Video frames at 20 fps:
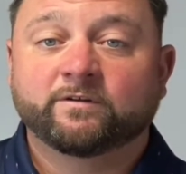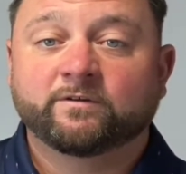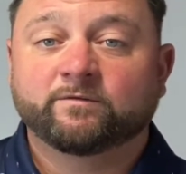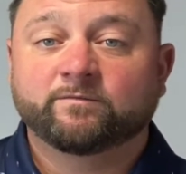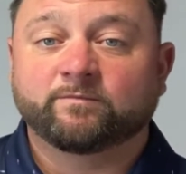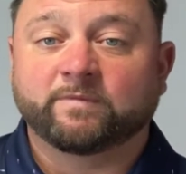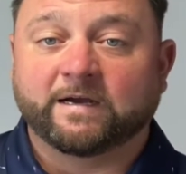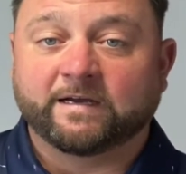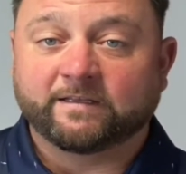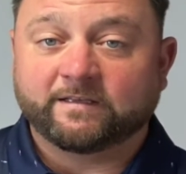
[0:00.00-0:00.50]

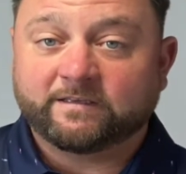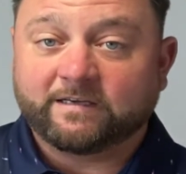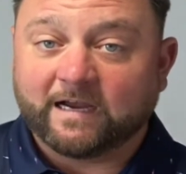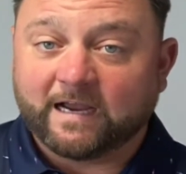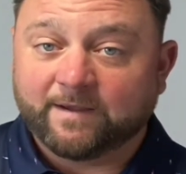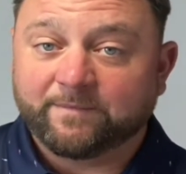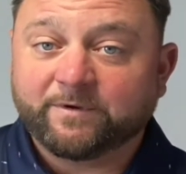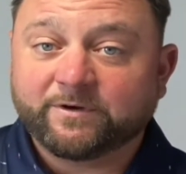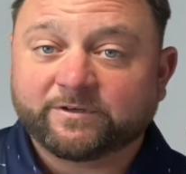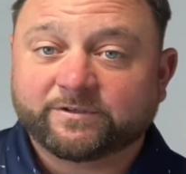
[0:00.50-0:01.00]
By the
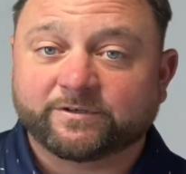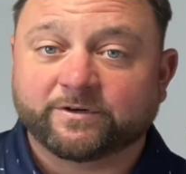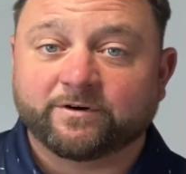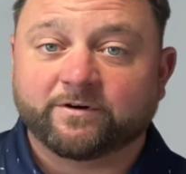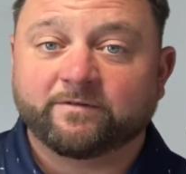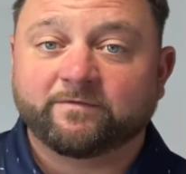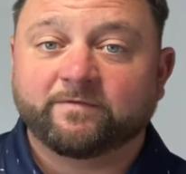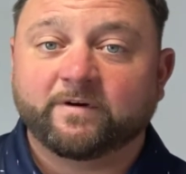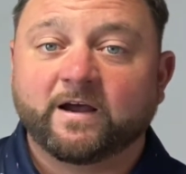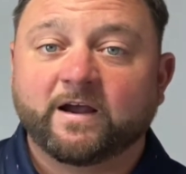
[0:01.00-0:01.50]
time you're
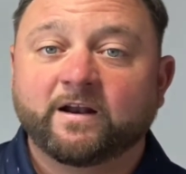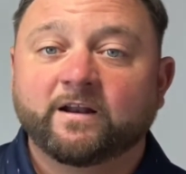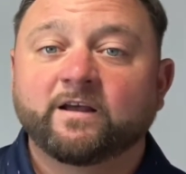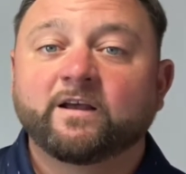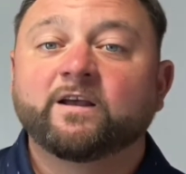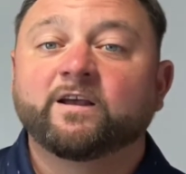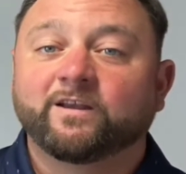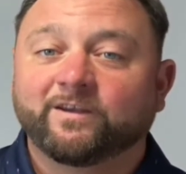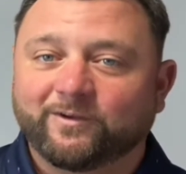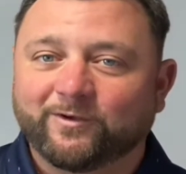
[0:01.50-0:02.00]
certified,
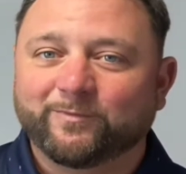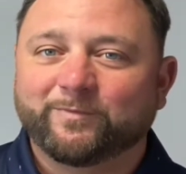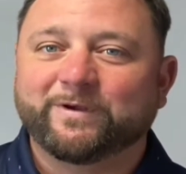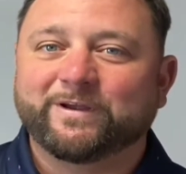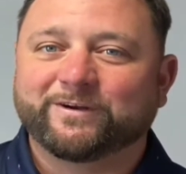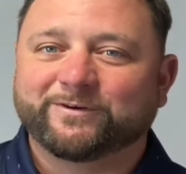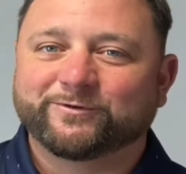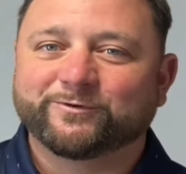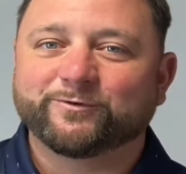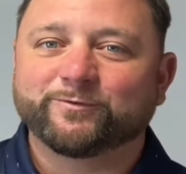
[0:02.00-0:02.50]
you'll be a
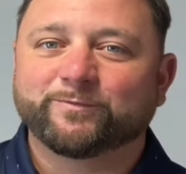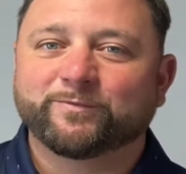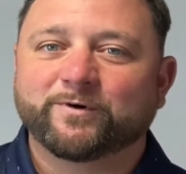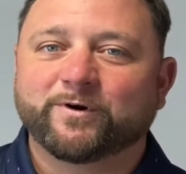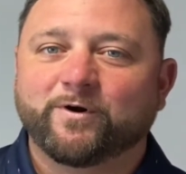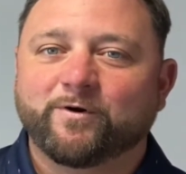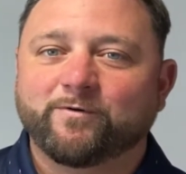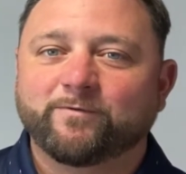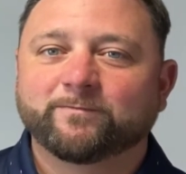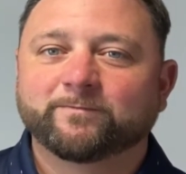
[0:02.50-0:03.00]
true pro.